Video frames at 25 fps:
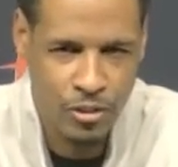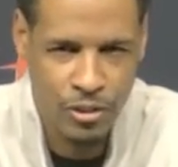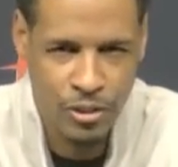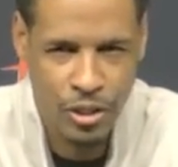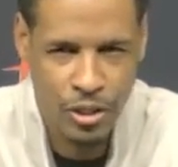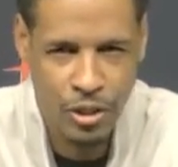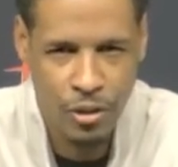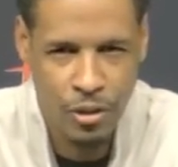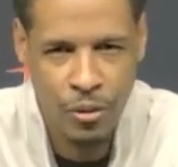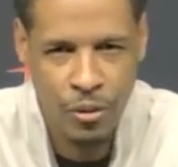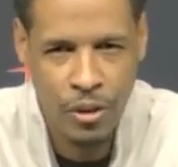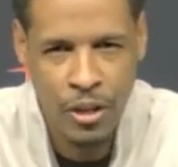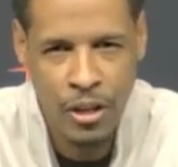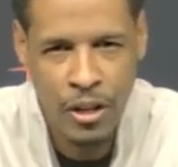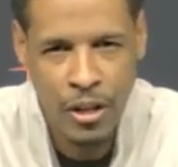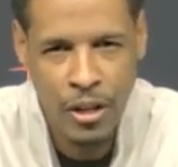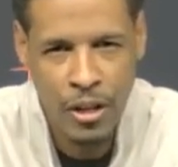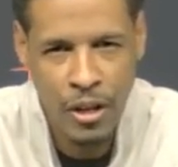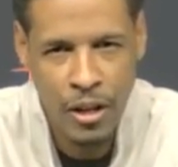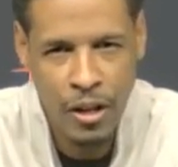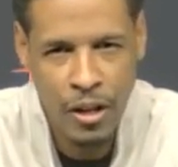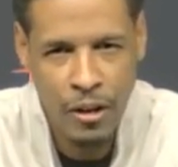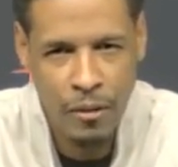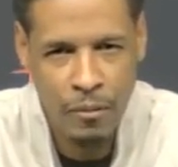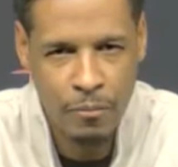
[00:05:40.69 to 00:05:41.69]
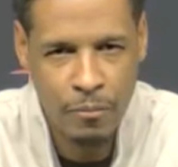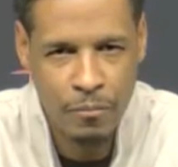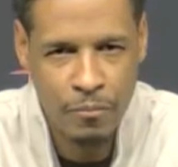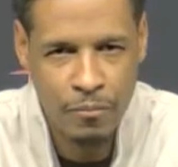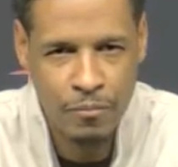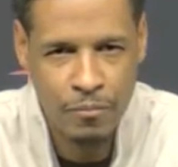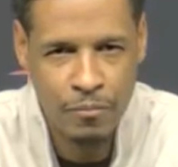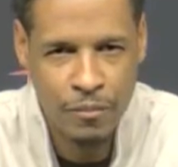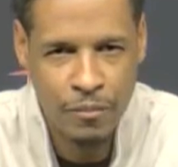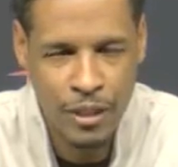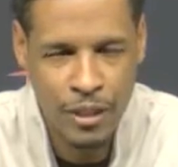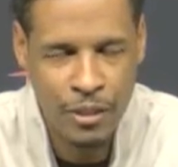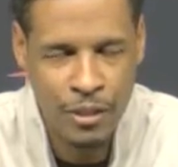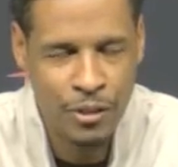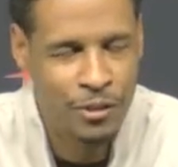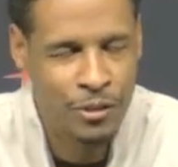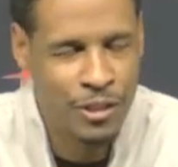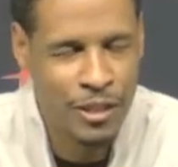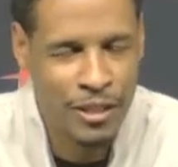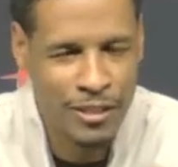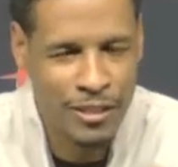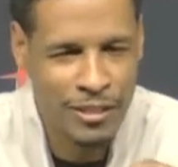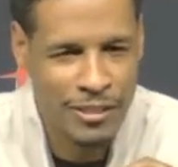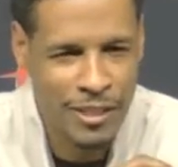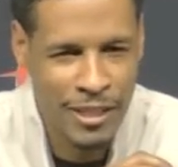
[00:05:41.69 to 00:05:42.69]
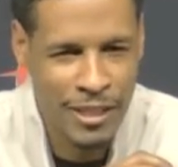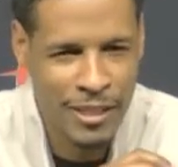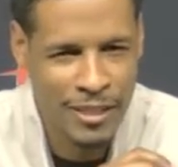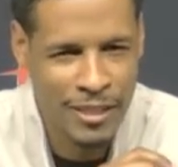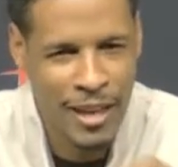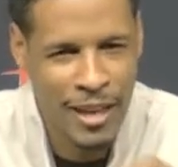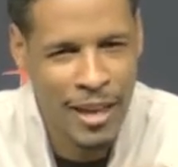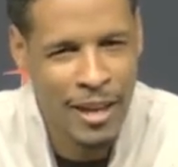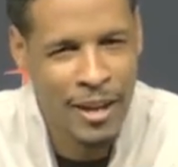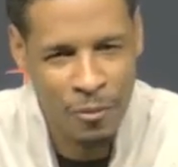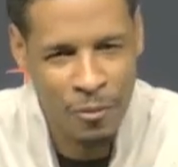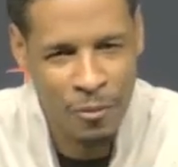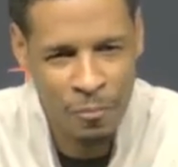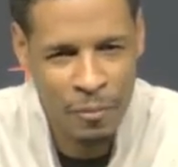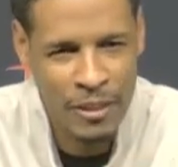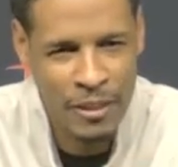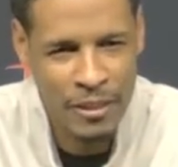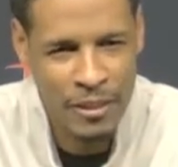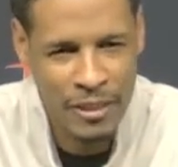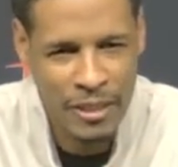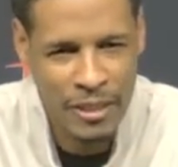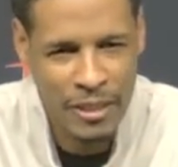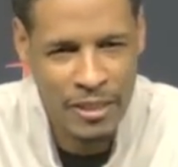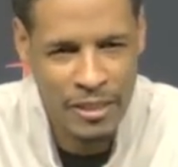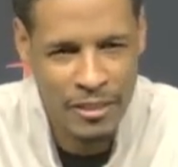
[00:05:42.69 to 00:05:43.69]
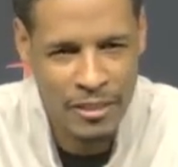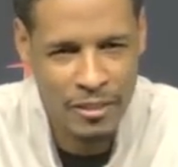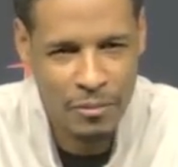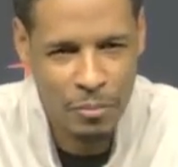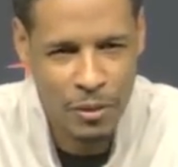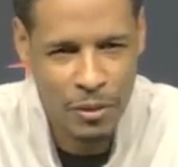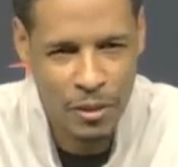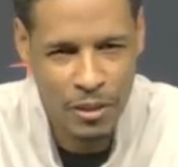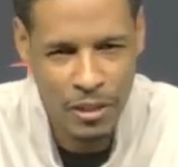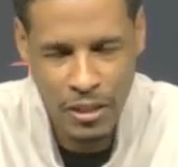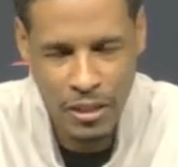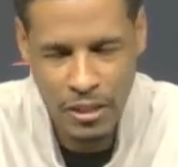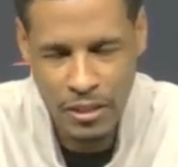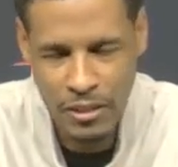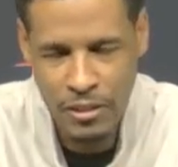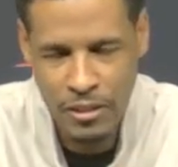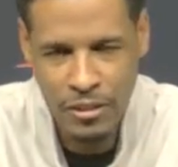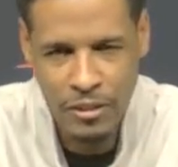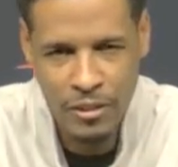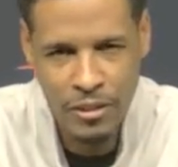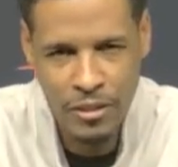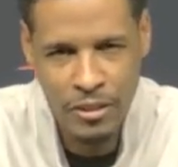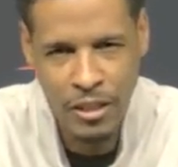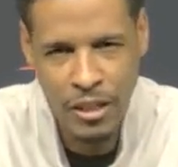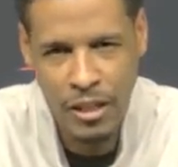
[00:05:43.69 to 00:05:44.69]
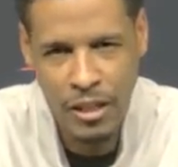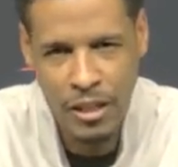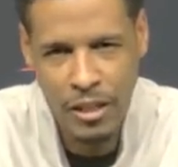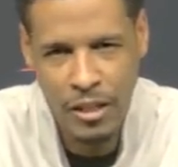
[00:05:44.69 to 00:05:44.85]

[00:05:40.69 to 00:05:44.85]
So little things like that are big things because,